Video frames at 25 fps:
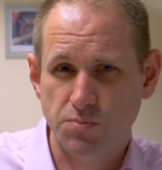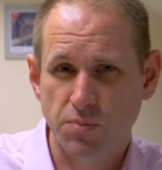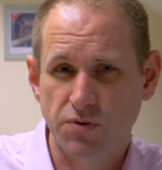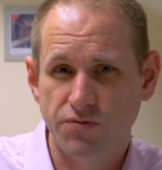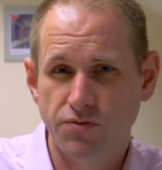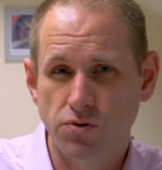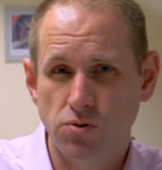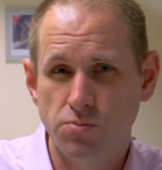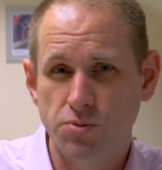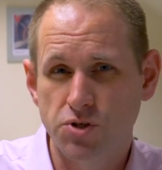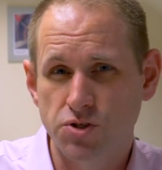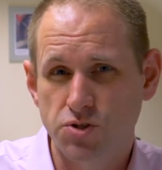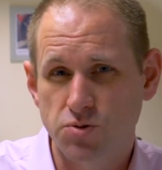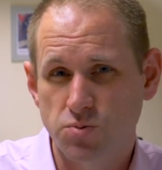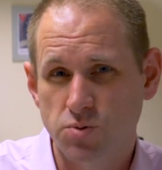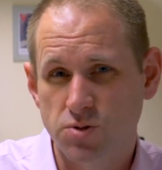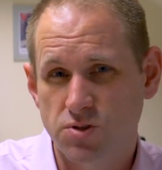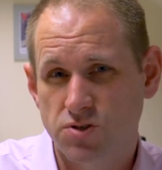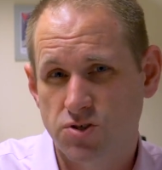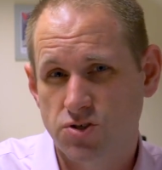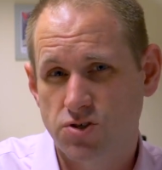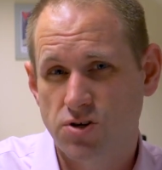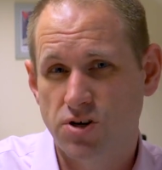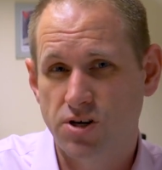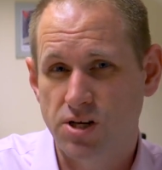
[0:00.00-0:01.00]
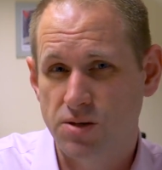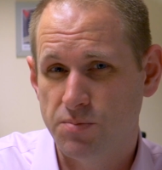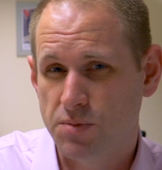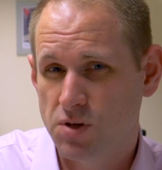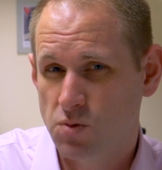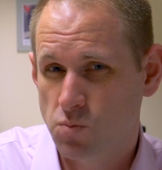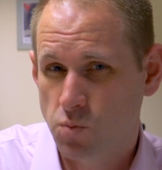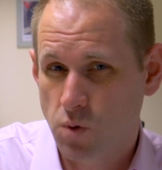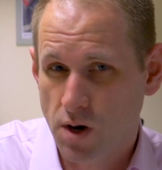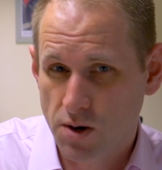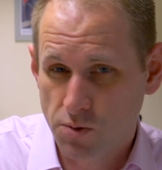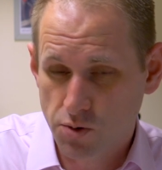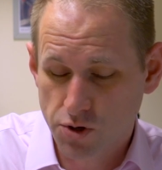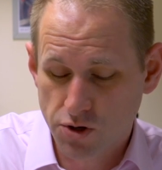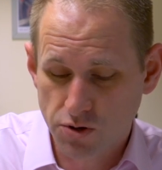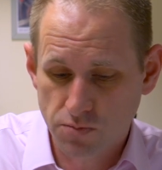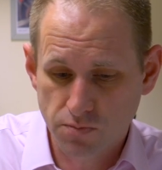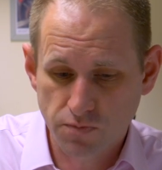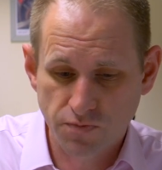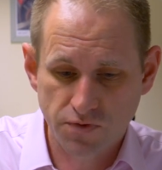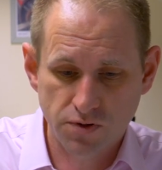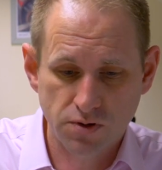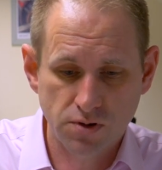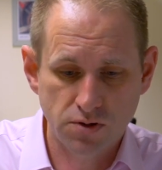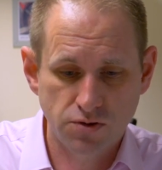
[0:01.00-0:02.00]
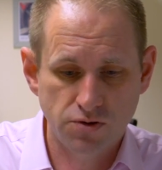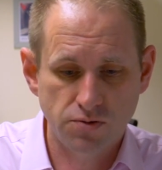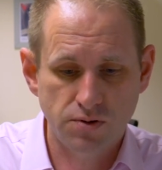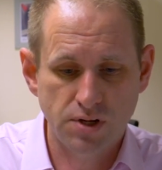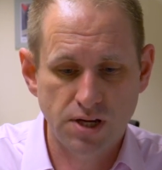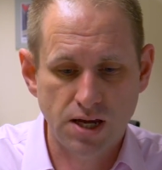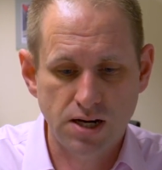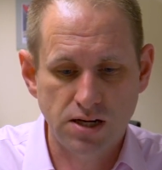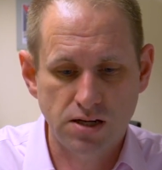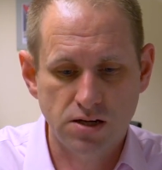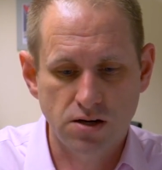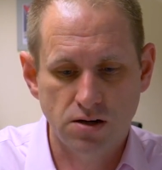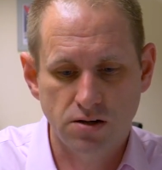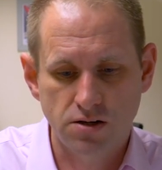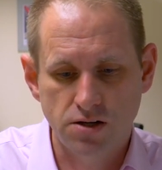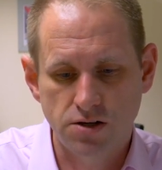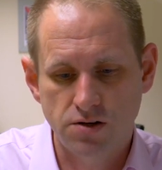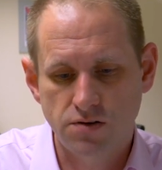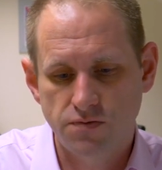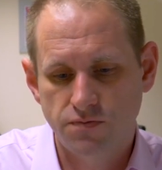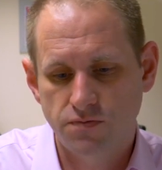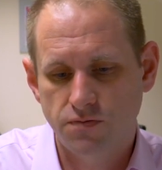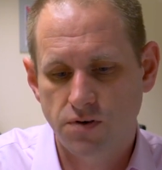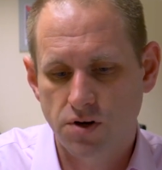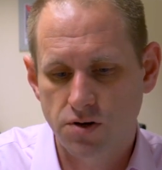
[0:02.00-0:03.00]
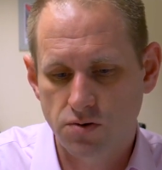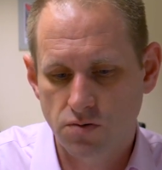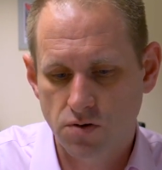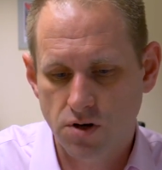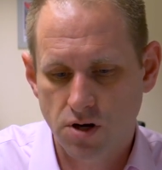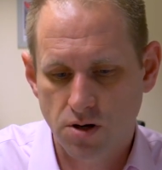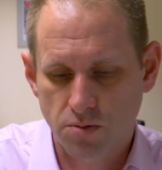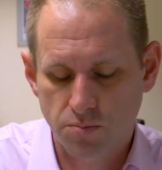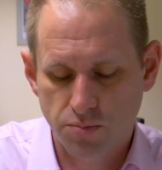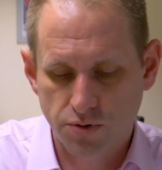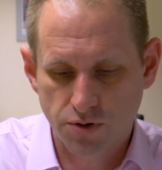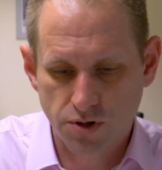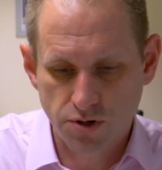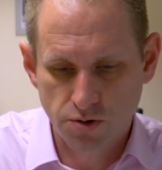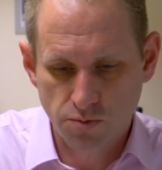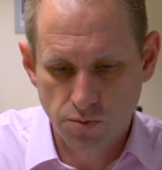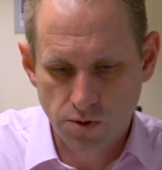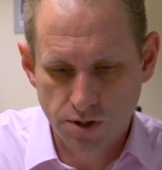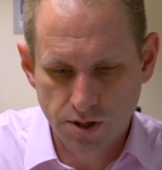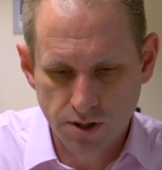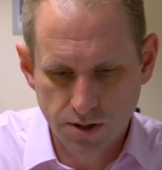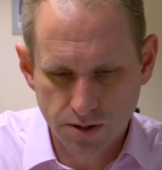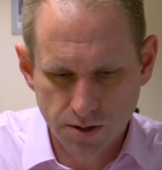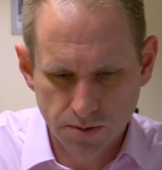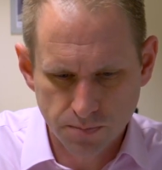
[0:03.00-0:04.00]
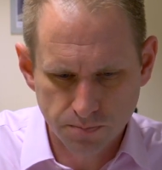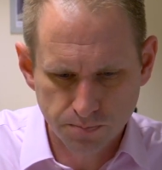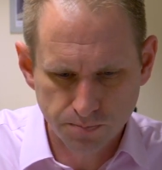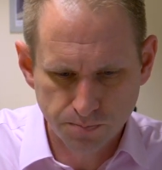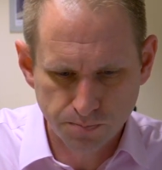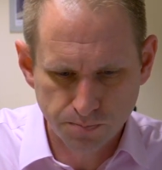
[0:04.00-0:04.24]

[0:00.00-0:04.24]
performance would certainly be welcome for doing any kind of Final Cut Pro work.